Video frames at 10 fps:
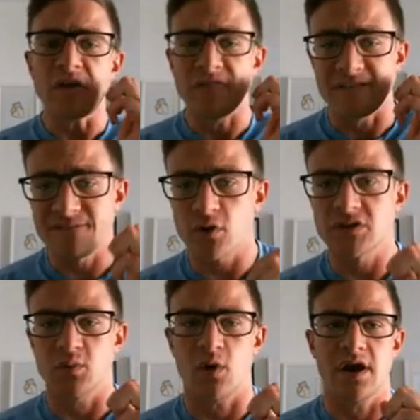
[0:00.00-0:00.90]
The
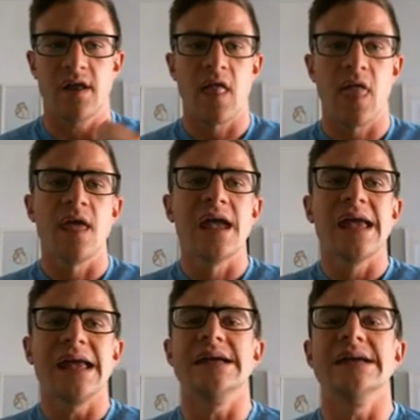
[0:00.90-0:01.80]
first one
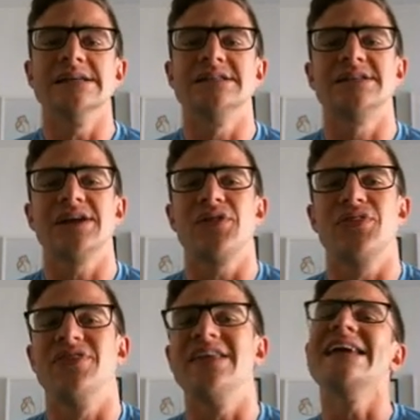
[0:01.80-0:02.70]
is
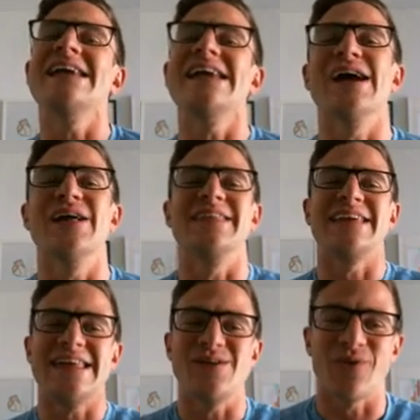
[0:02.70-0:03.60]
the
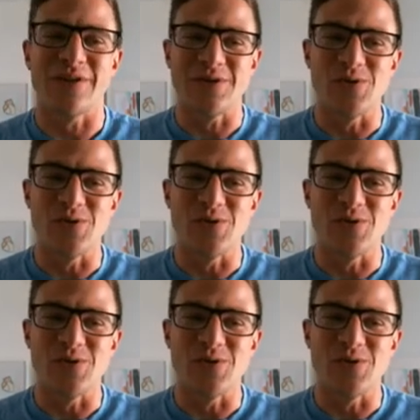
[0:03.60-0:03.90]
keyword